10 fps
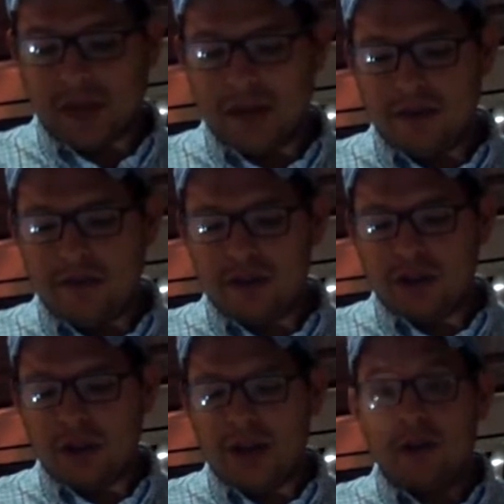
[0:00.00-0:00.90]
Okay. Your
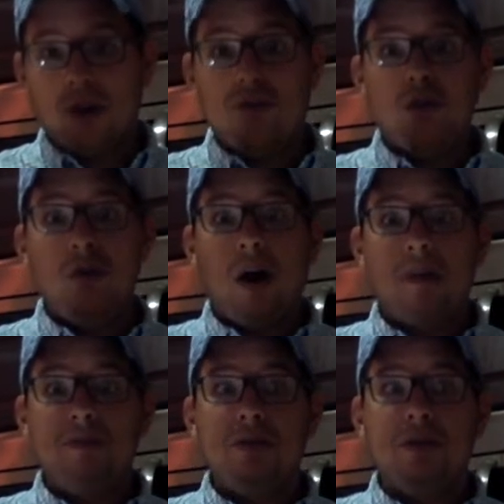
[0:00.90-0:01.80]
visual aid, you have 2
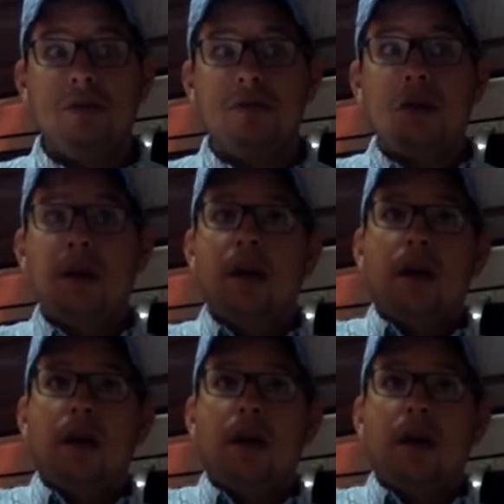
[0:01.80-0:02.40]
options.